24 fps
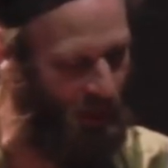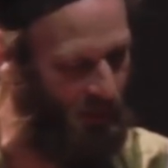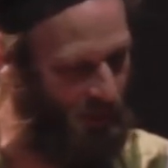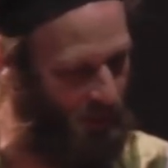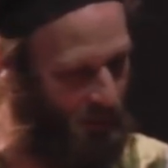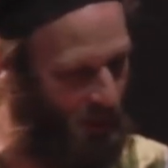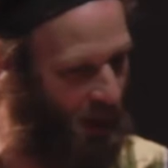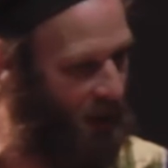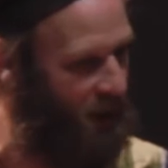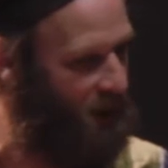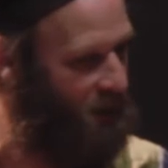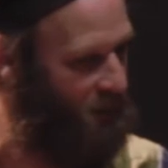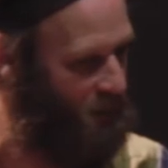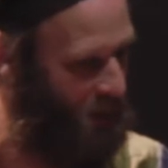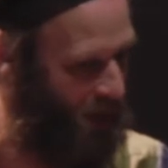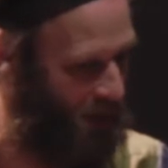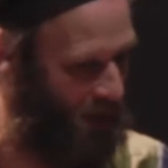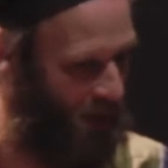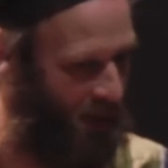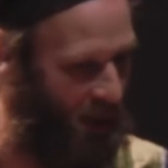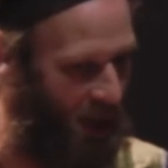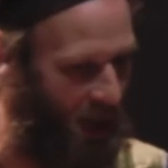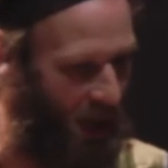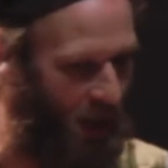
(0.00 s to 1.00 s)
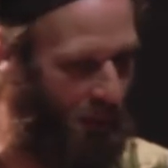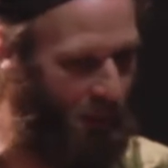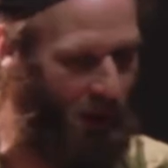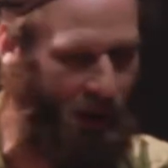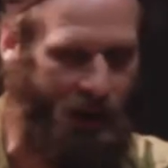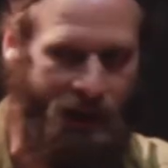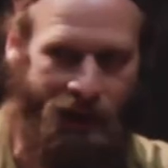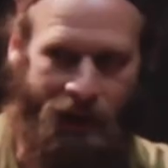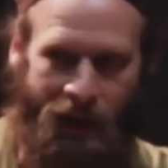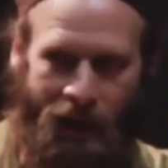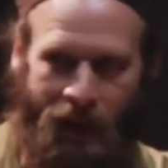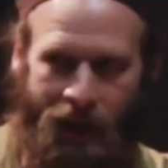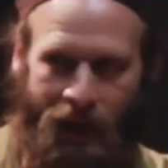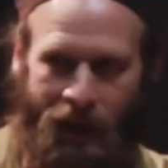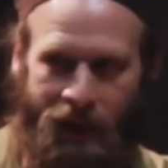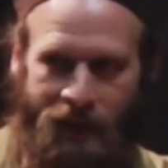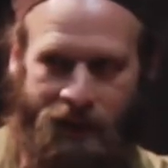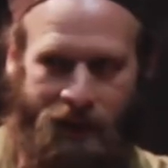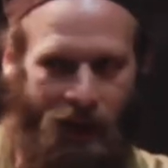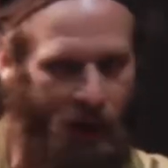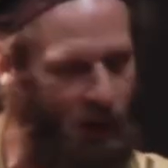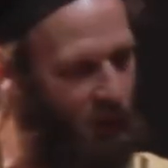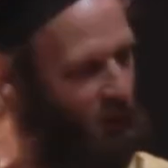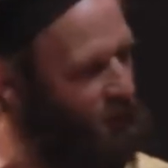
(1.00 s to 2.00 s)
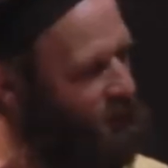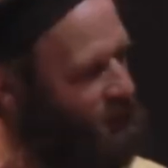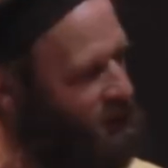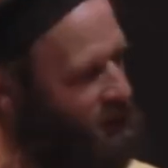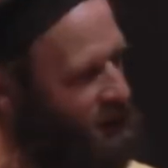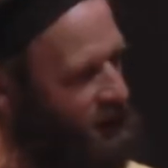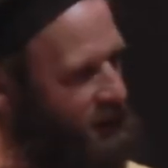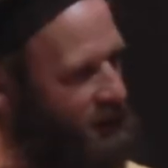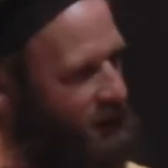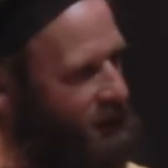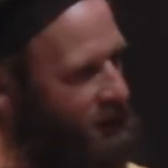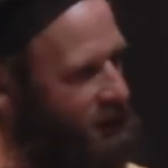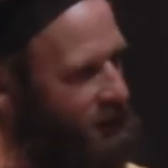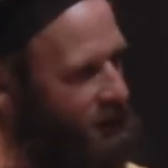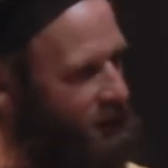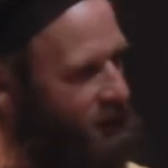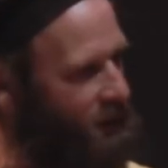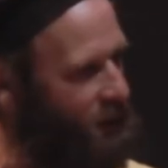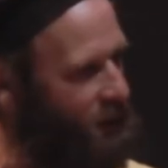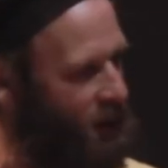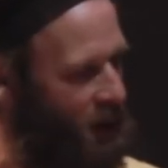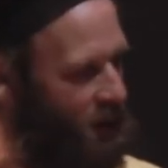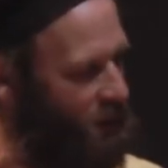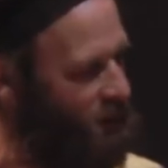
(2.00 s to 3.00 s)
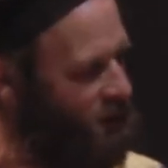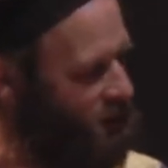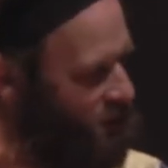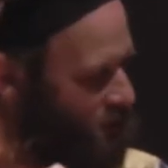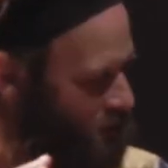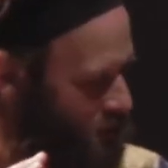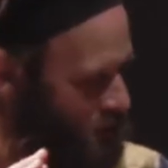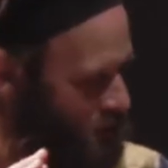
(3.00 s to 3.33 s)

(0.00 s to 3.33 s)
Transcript: I was back in Bellingham and I, and I saw a really incredible